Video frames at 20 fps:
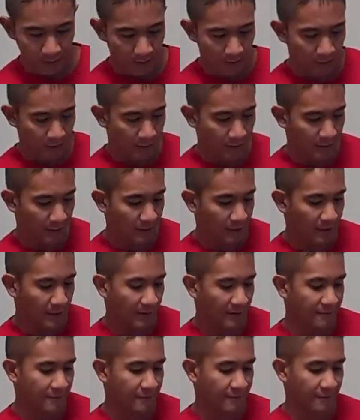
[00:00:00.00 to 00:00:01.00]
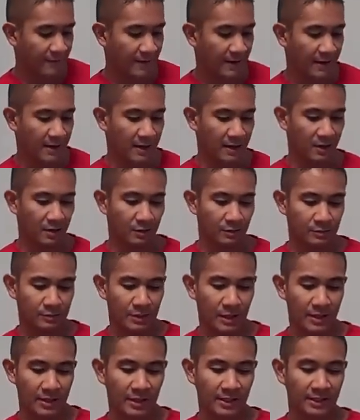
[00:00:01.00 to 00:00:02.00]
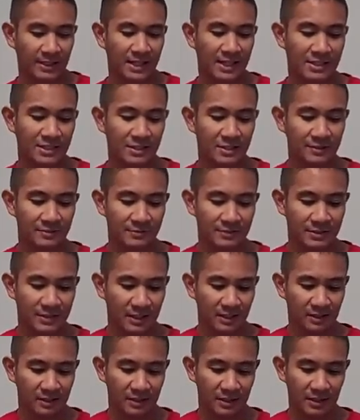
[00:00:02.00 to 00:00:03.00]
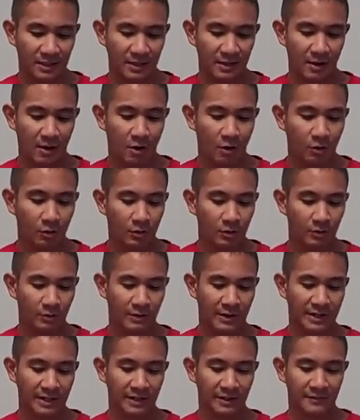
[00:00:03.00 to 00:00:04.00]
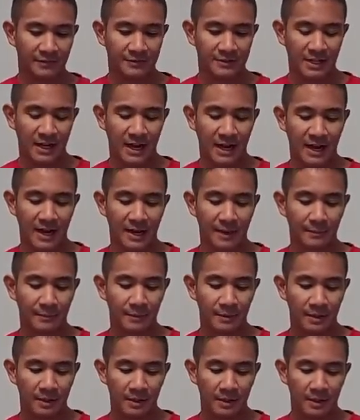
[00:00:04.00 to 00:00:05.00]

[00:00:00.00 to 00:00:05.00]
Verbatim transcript: Then I found The Legend of Zelda, Ocarina of Time,